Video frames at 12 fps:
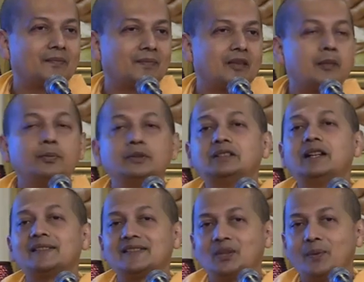the
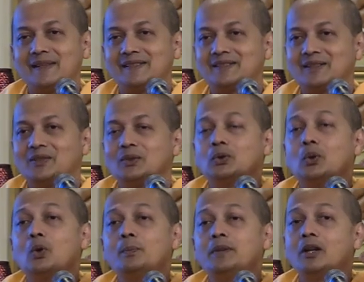Buddha's quest to
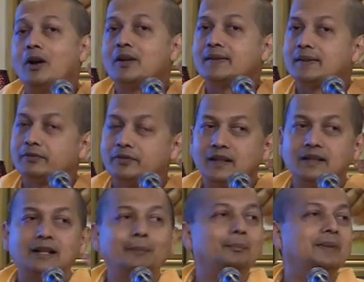go beyond suffering
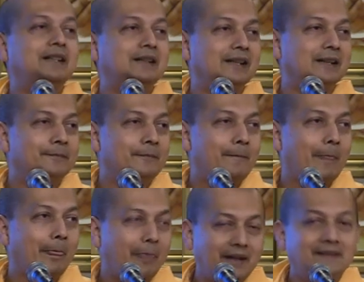completely,
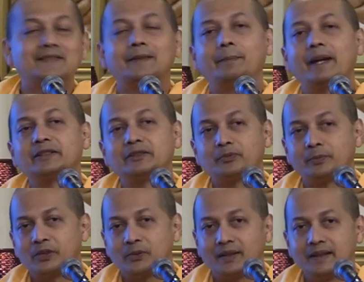that is the path of
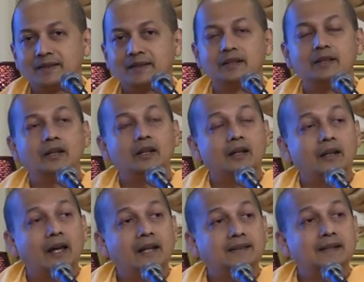spirituality.
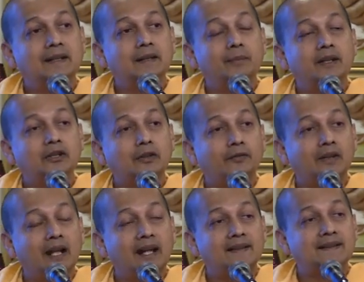Attainment of
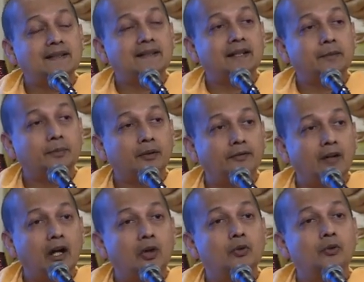lasting and
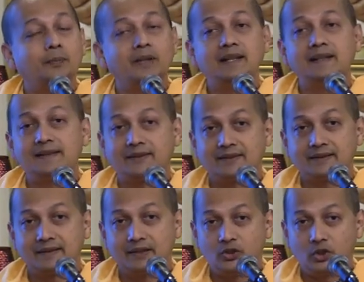profound peace and